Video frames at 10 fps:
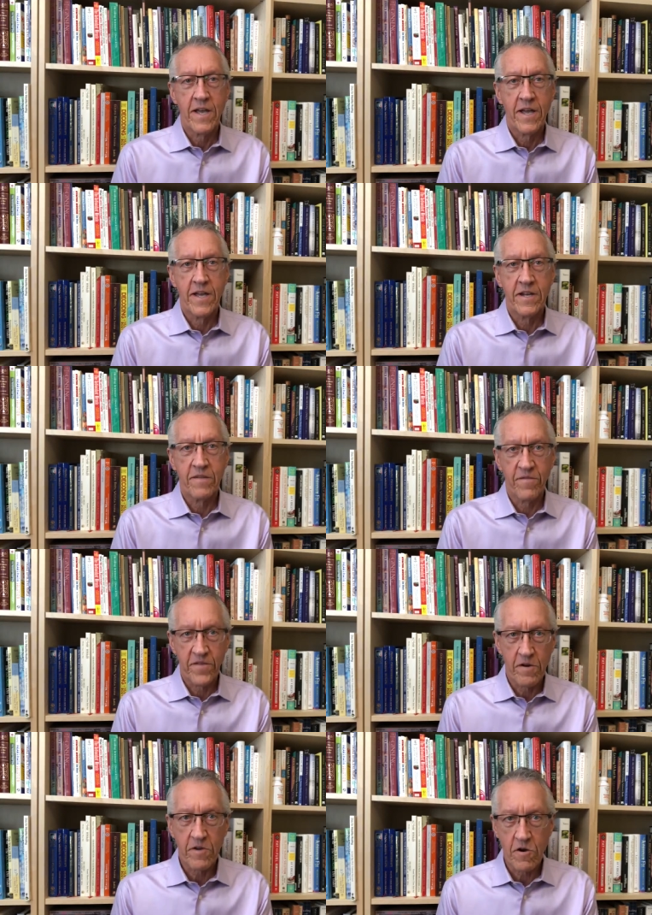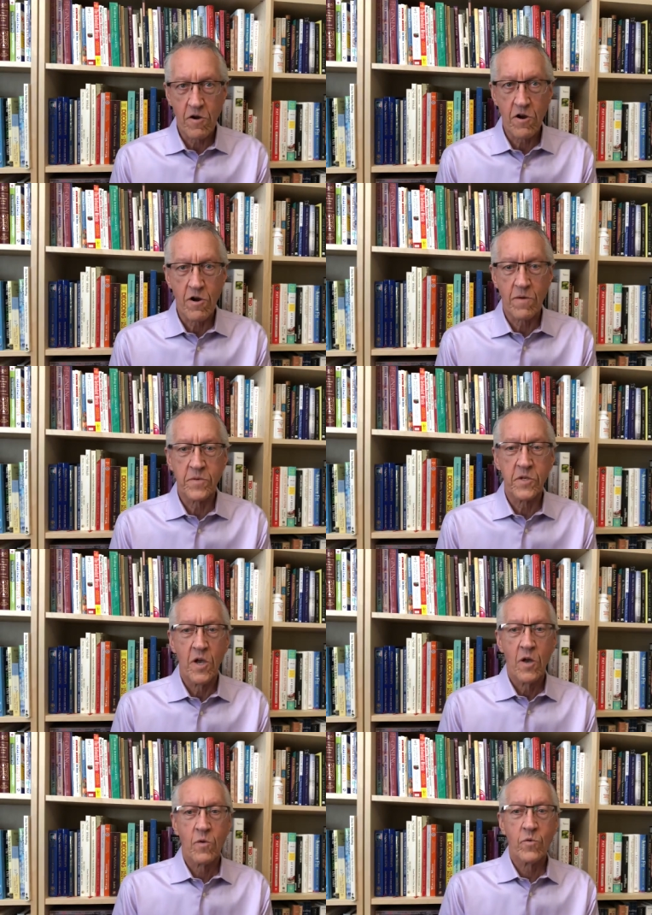and inferior herbs
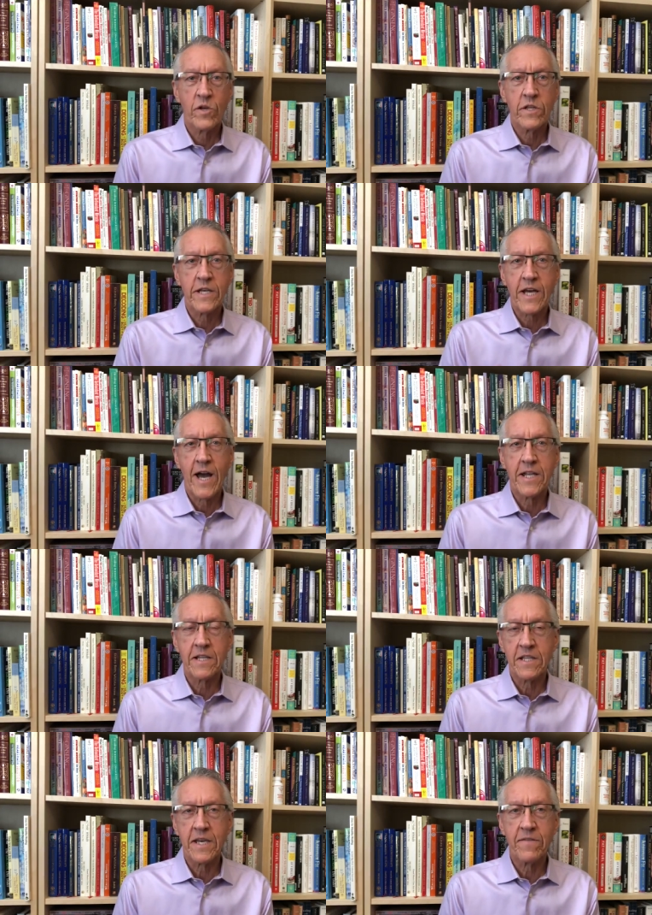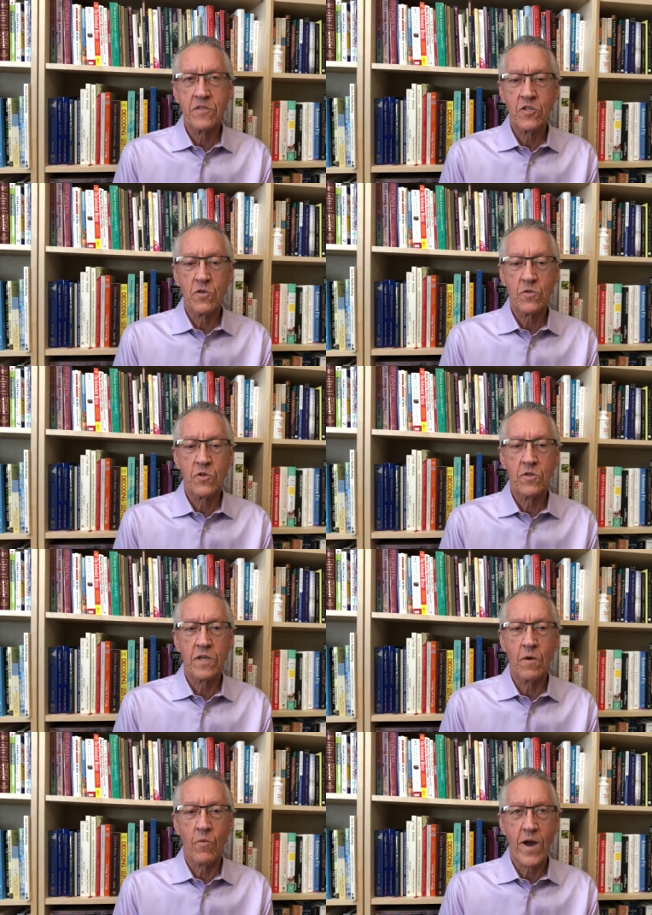really kind of leads you to
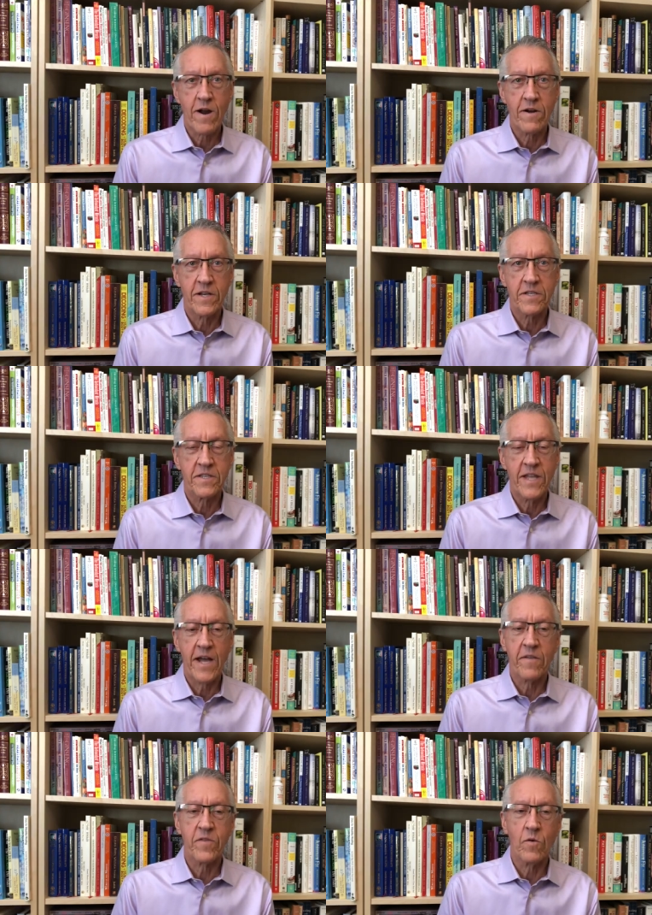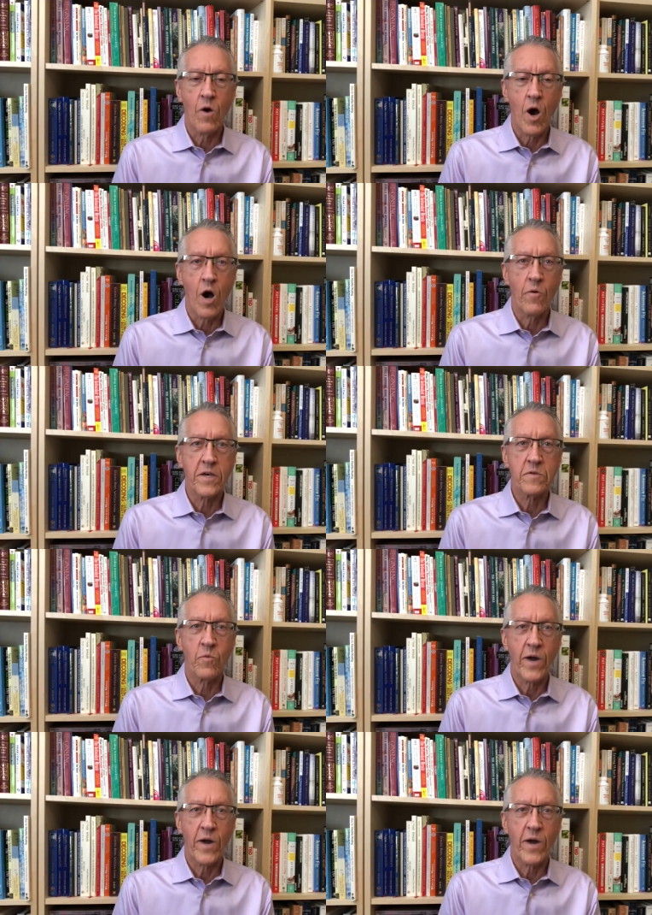the awareness that if you always